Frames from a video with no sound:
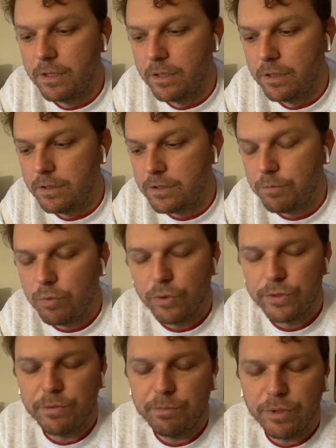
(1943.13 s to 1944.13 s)

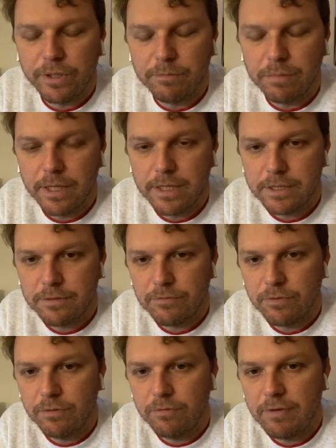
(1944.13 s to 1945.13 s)
supports we put in place
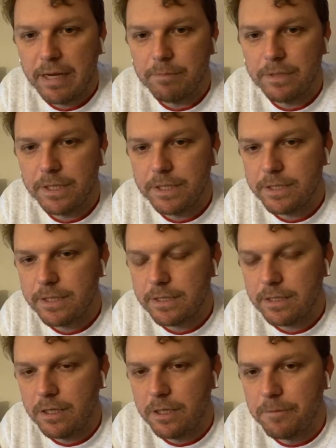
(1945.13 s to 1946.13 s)
for families.
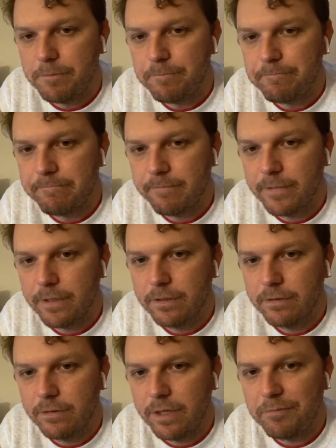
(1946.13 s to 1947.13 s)

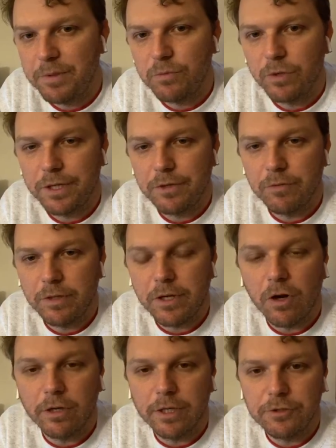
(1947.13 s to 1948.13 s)
They've been working really
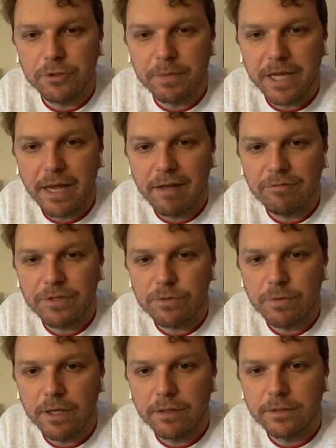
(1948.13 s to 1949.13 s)
hard on your behalf as
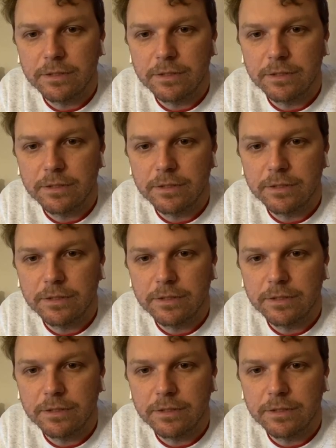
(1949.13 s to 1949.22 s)
well.